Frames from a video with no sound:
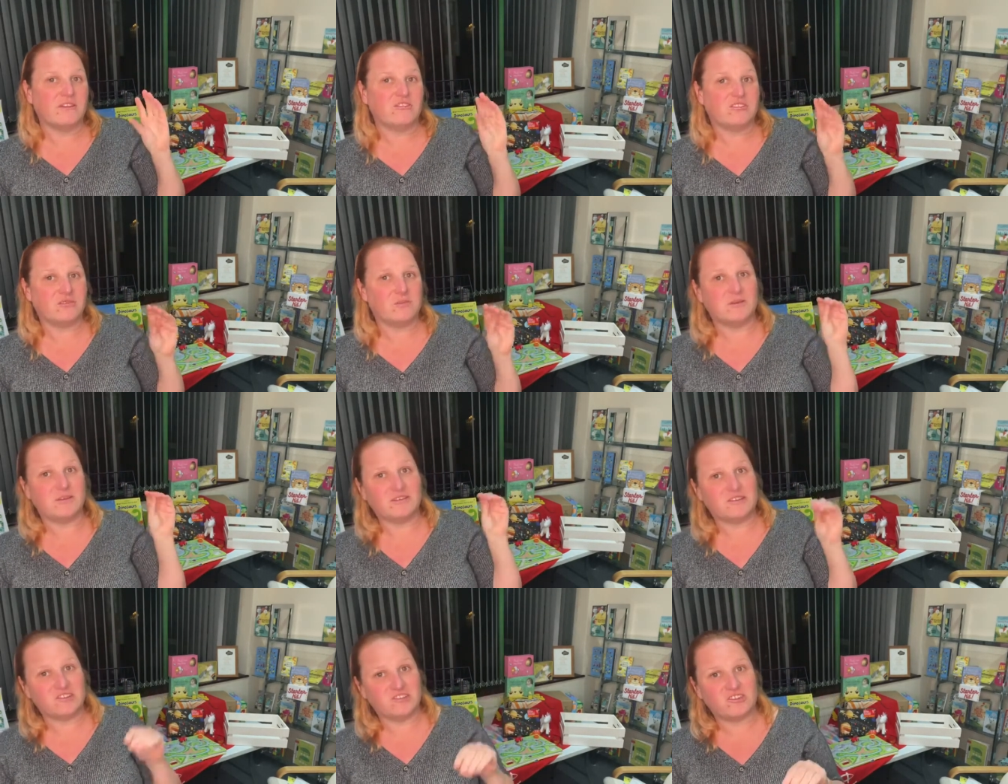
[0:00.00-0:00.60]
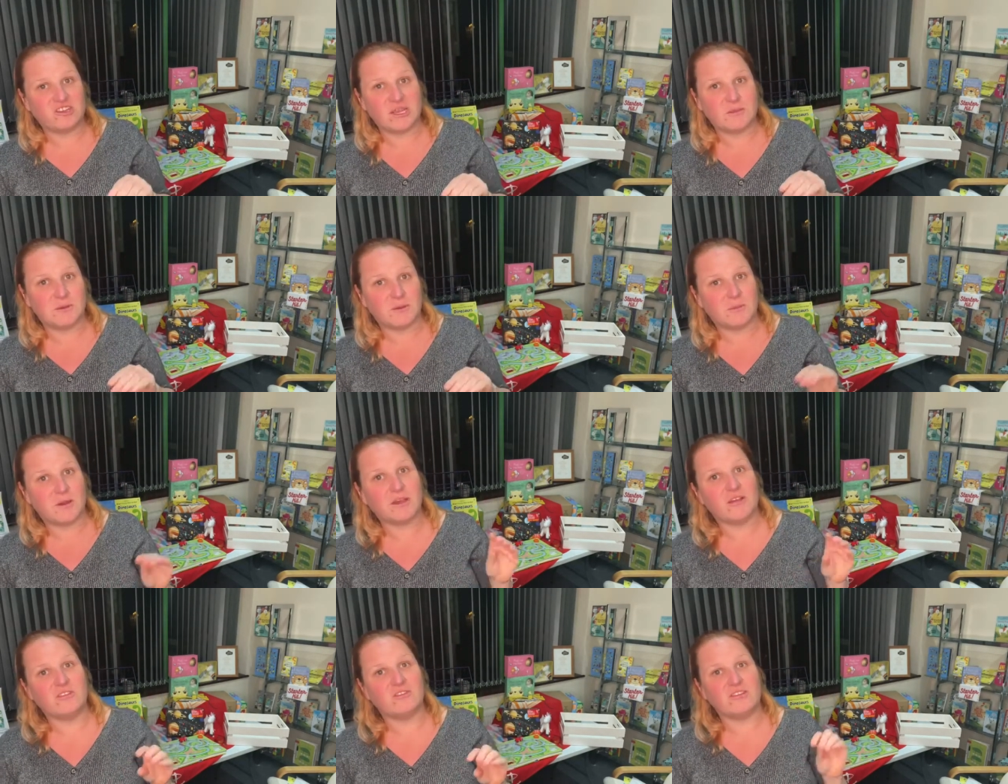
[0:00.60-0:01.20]
just because it's cheaper
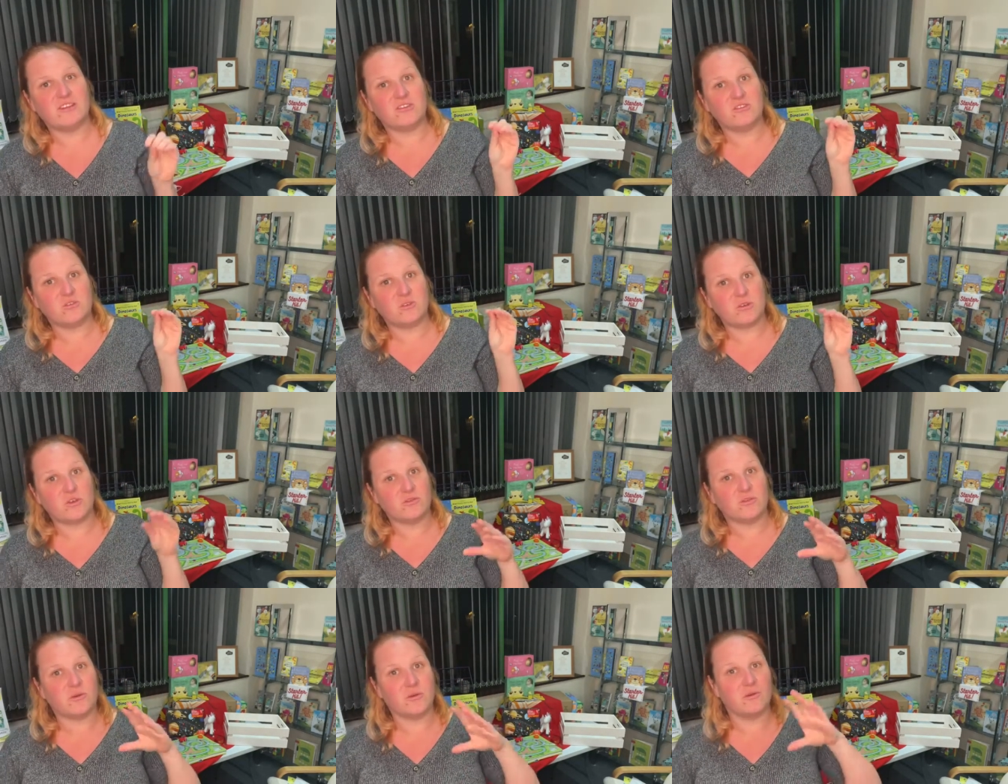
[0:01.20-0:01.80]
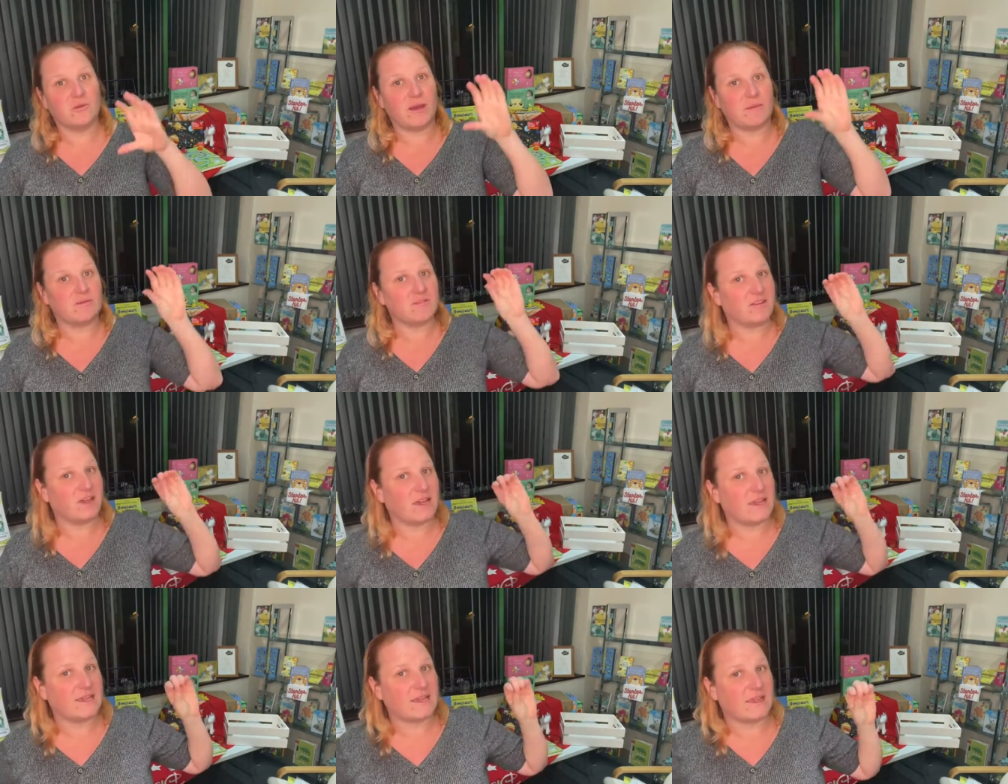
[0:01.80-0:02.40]
postage to order from the
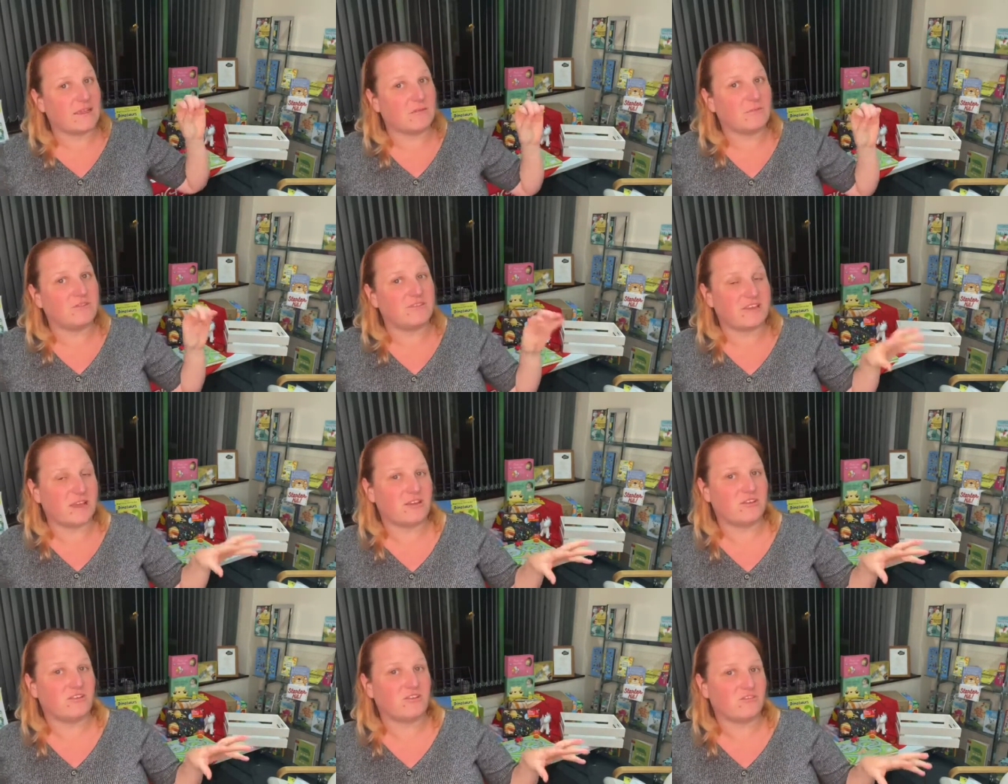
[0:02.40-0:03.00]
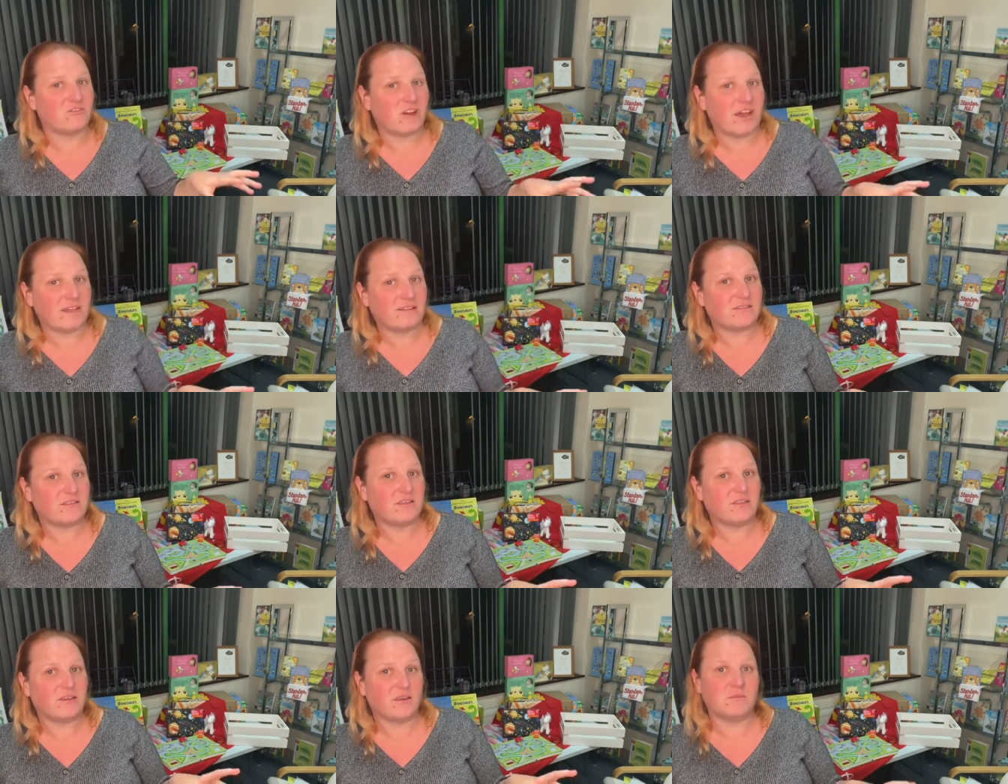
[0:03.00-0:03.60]
website and get them sent
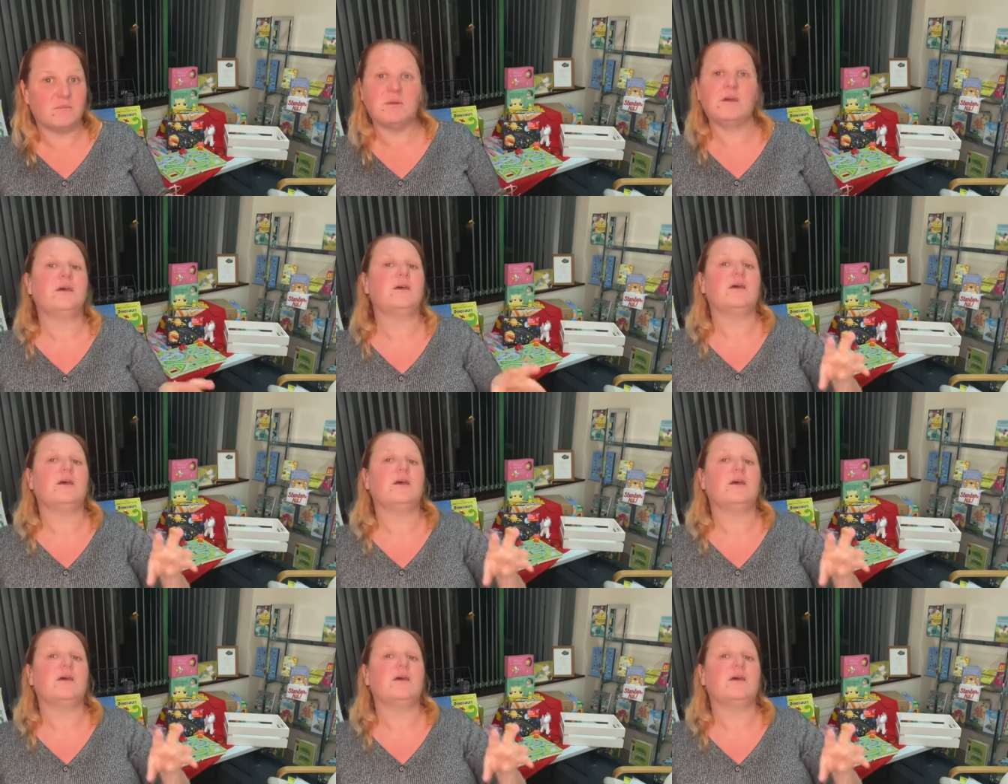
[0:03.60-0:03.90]
direct to them.